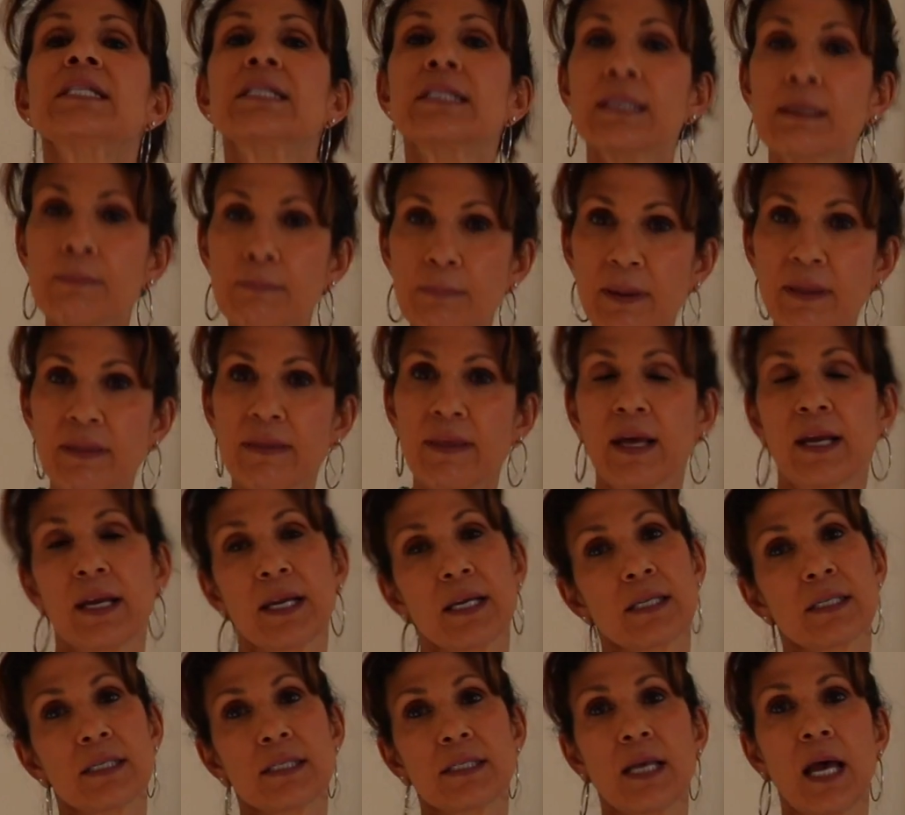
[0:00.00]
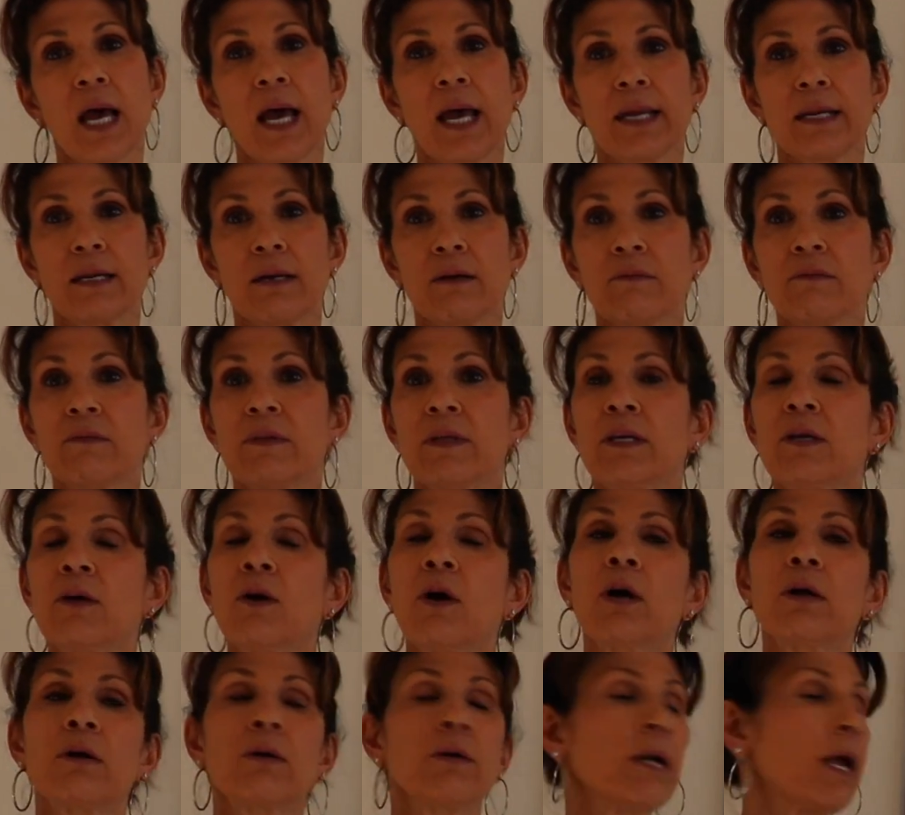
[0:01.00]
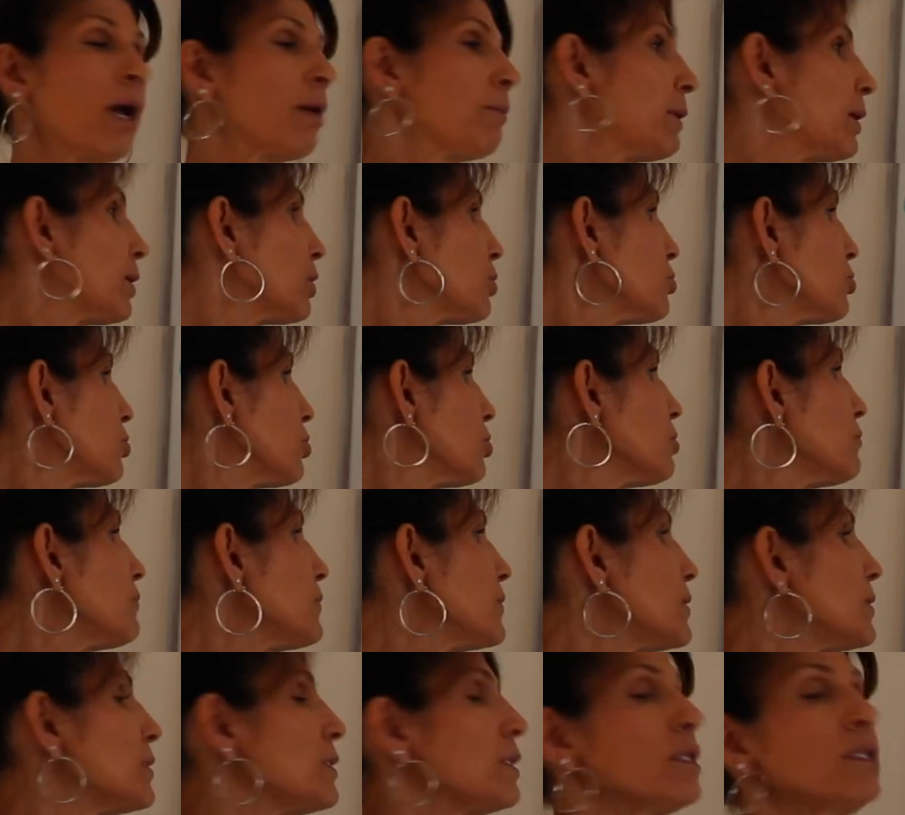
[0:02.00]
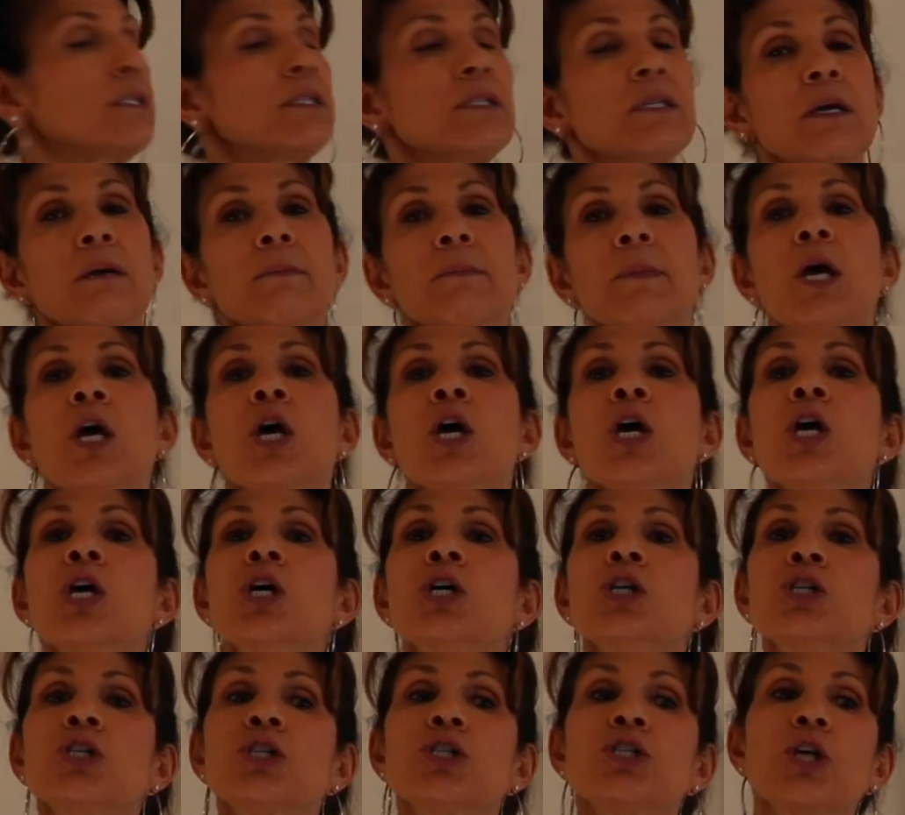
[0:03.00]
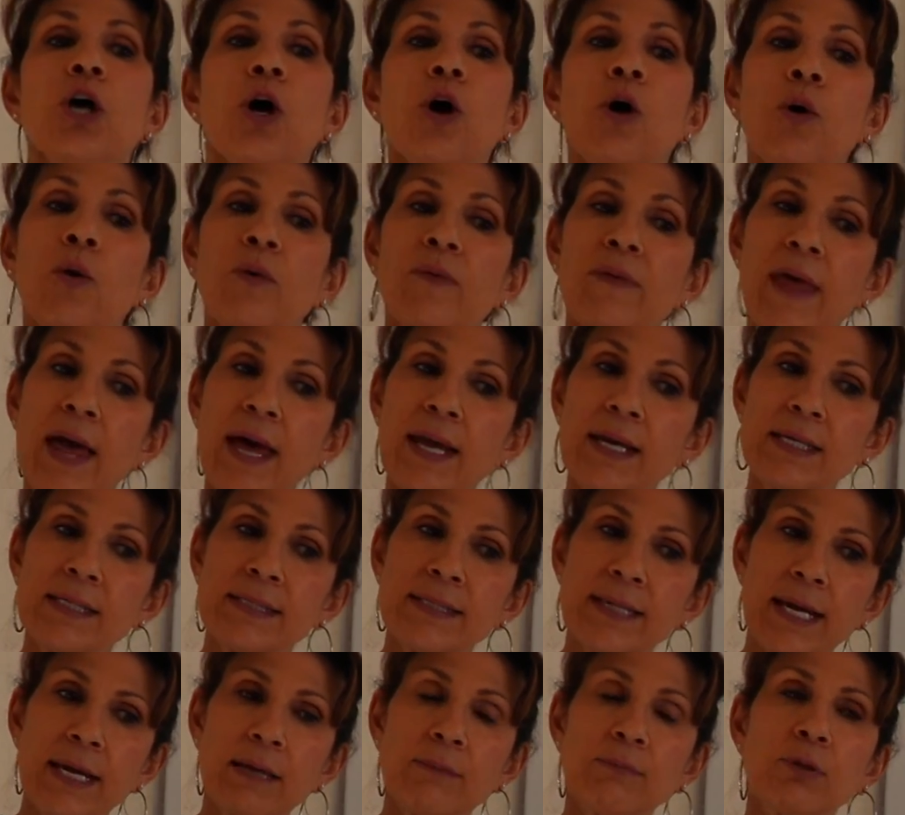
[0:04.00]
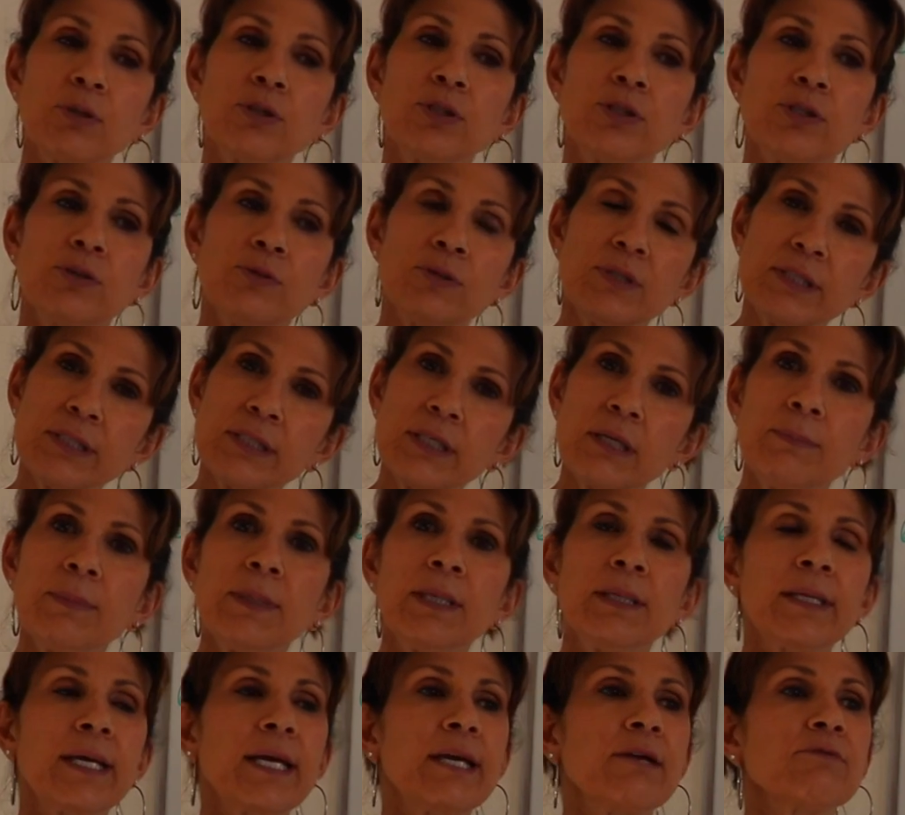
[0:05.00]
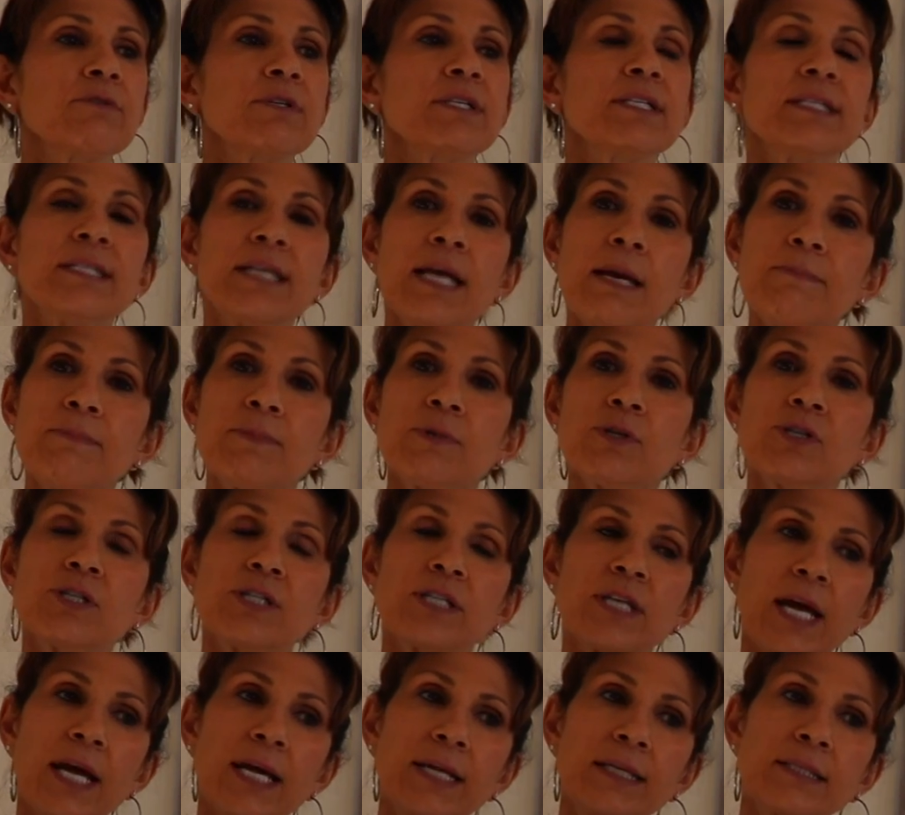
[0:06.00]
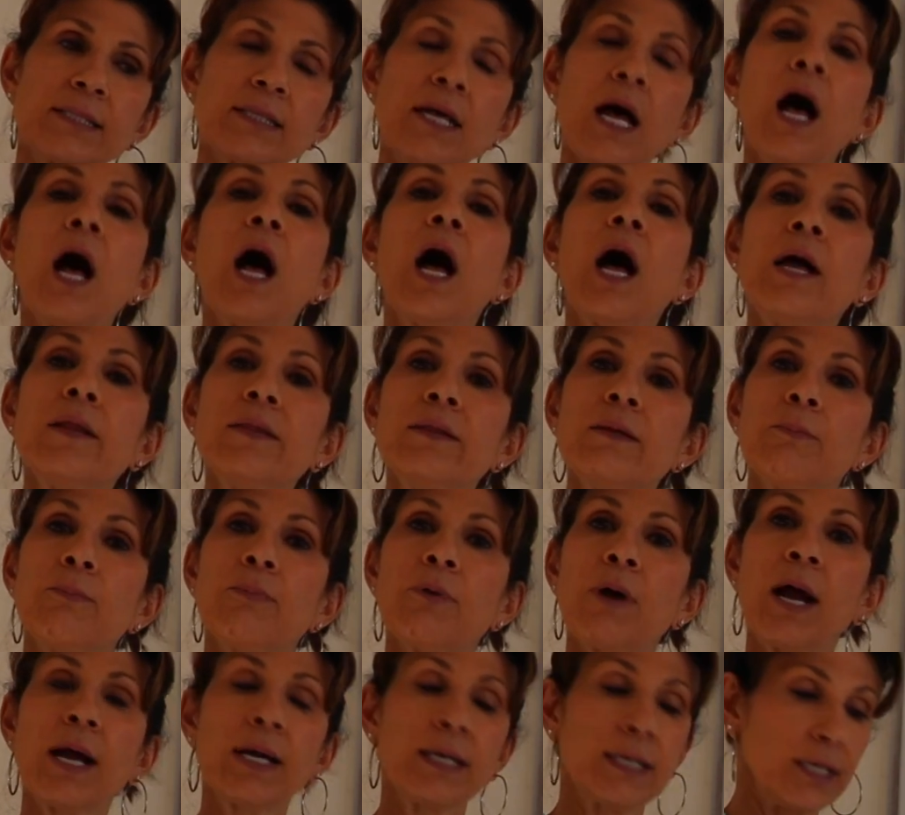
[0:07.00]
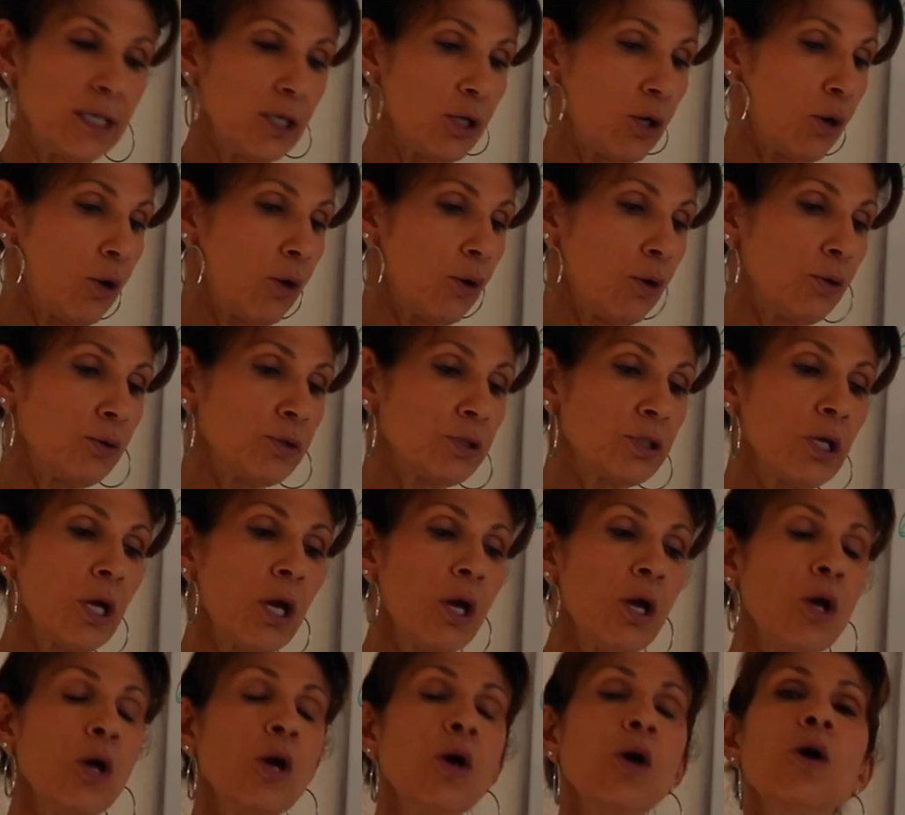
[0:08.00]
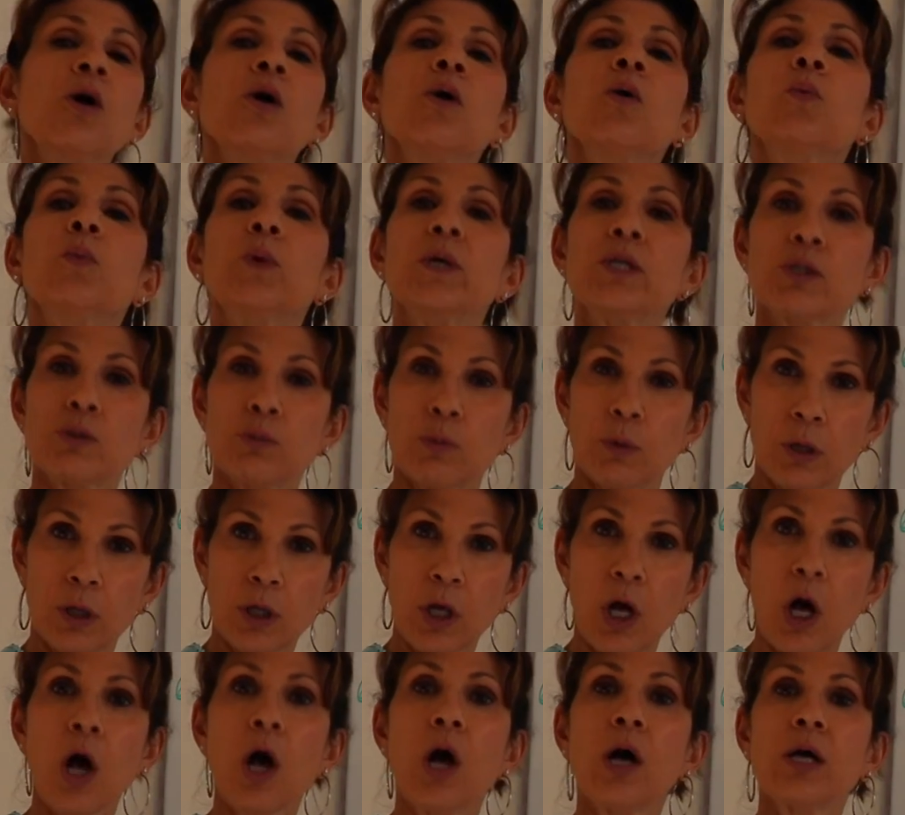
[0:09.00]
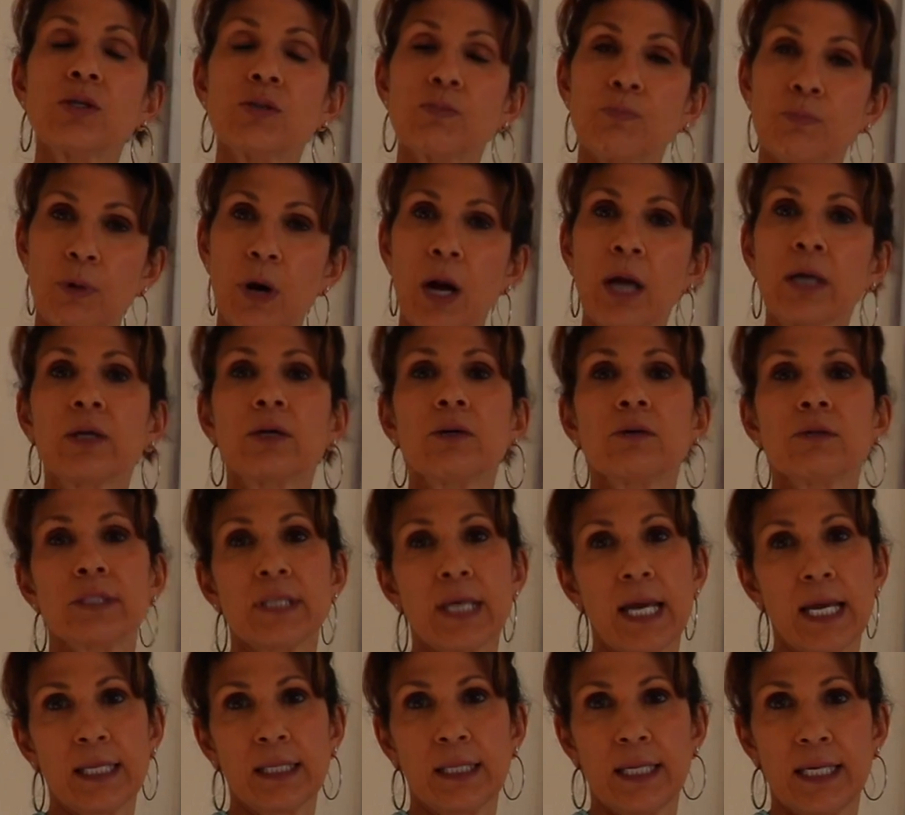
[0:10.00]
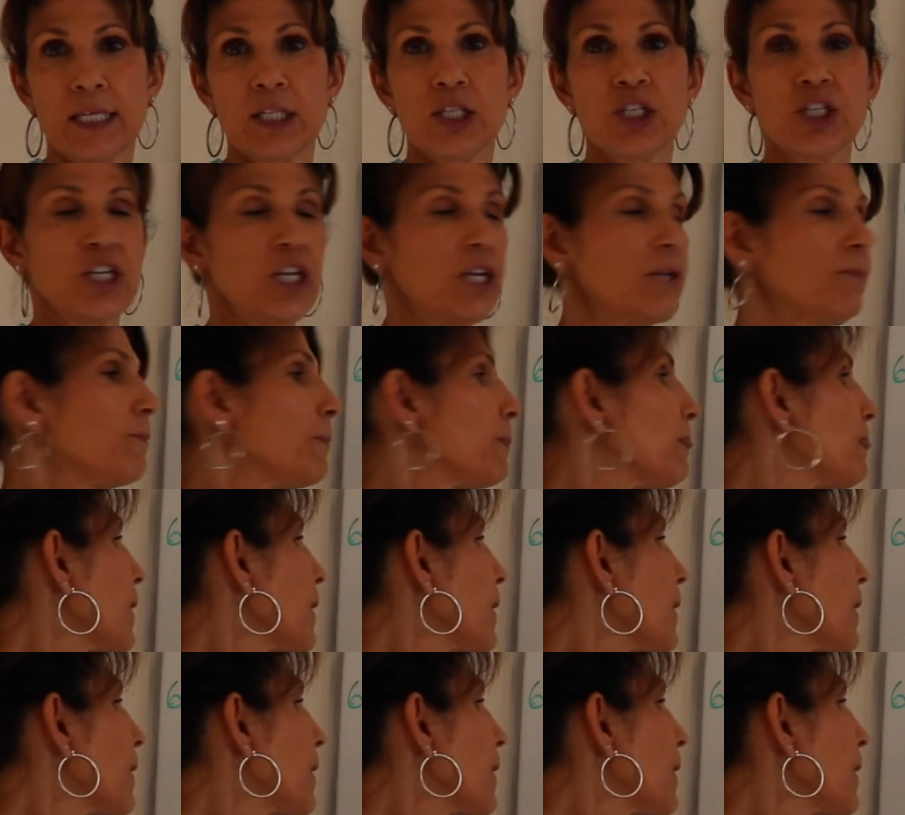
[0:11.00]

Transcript: sympathetic side of the autonomic nervous system. So that is able to stimulate receptor sites on the bronchioles, which will cause bronchodilation.